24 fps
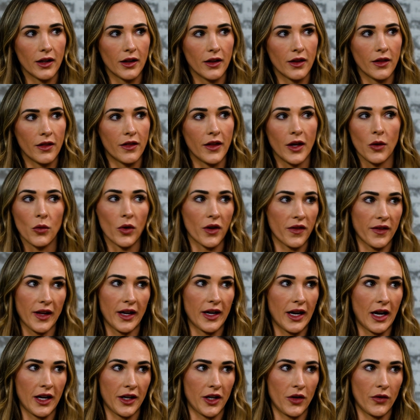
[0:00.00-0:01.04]
they weren't that
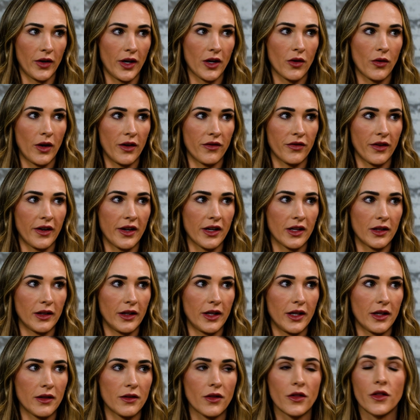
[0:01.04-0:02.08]
accurate, quite
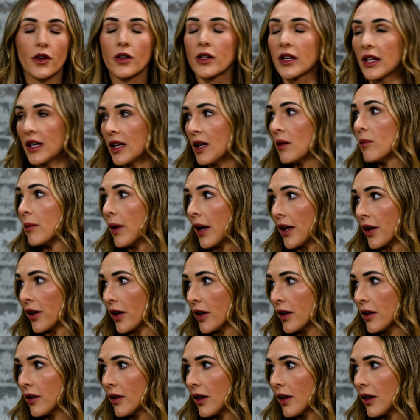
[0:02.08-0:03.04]
frankly. They're getting better.